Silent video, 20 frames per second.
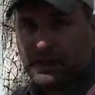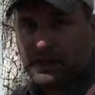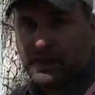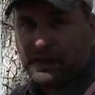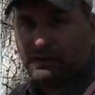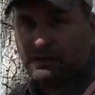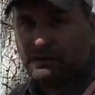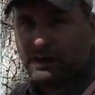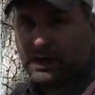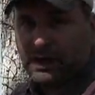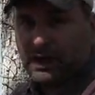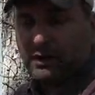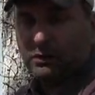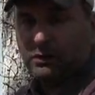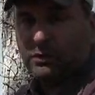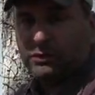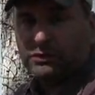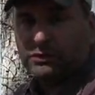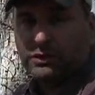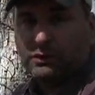Al and
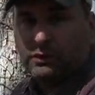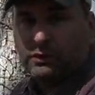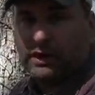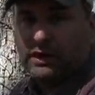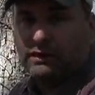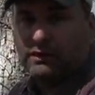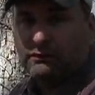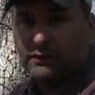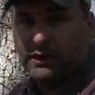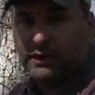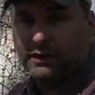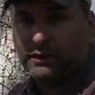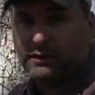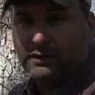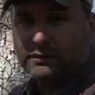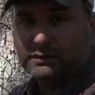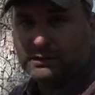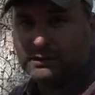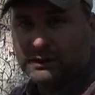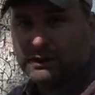Howard's gonna have
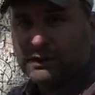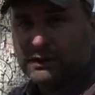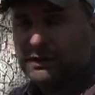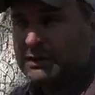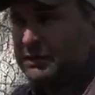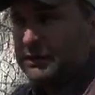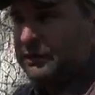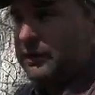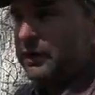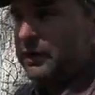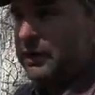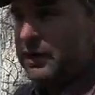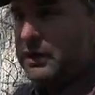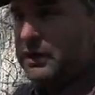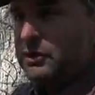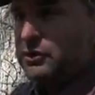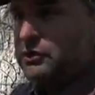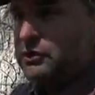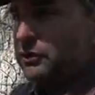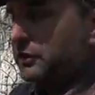their
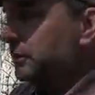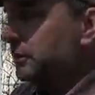industry